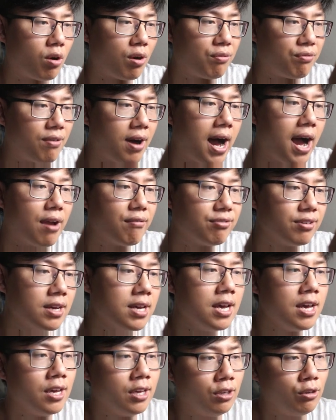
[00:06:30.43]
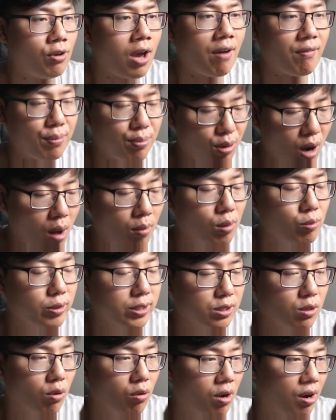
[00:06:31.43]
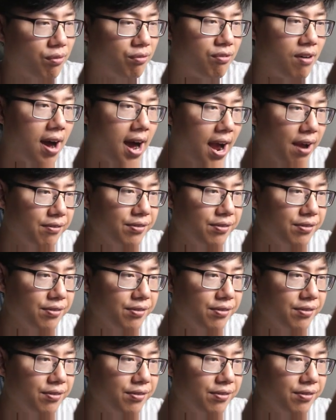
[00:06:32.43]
R5. You have a problem with solo R5.